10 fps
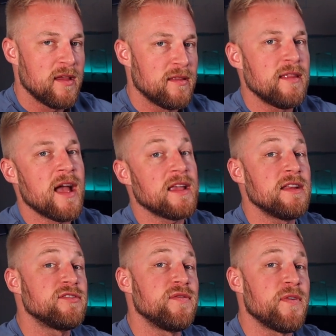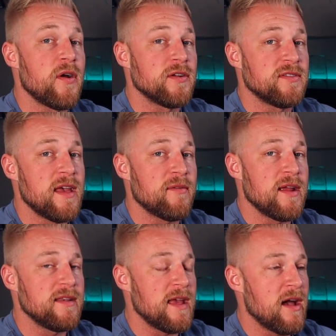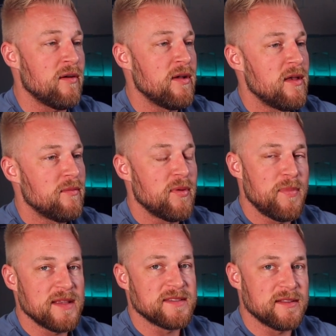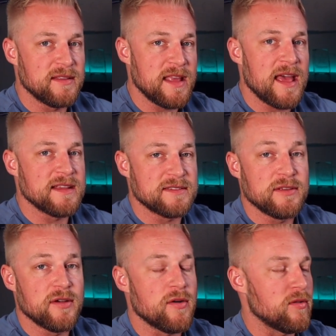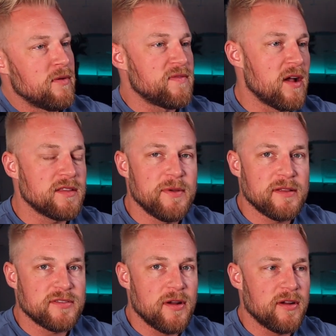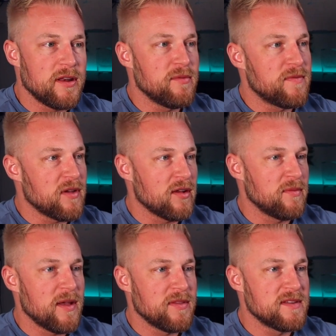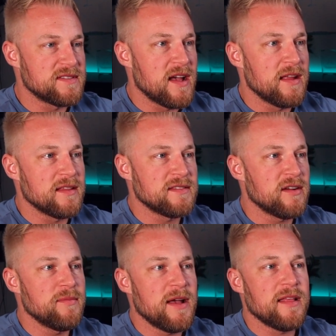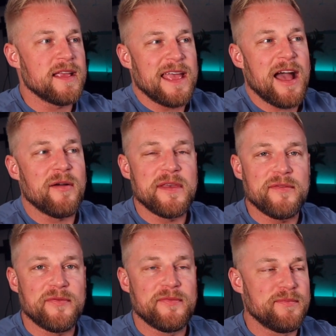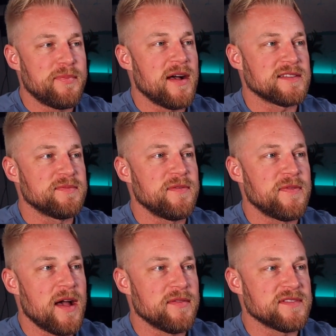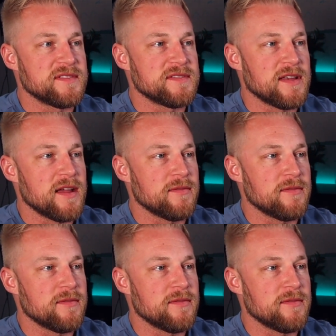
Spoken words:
not getting too far into that right now, but basically that is the goal. We've talked about targeting. We've talked about the design. Let's talk about like how they possibly found this design.